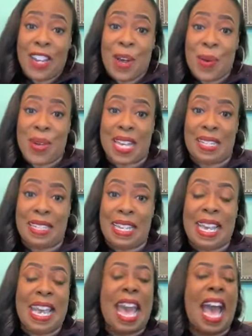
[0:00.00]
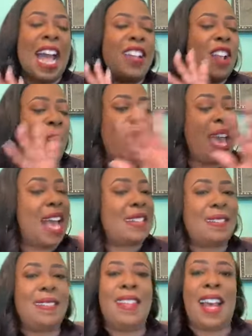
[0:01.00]
know it. I know it
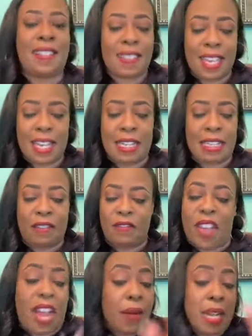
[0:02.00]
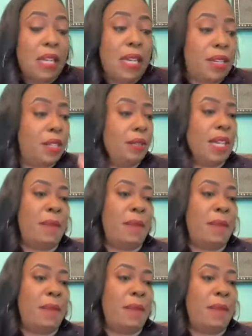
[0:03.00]
has nothing, very little.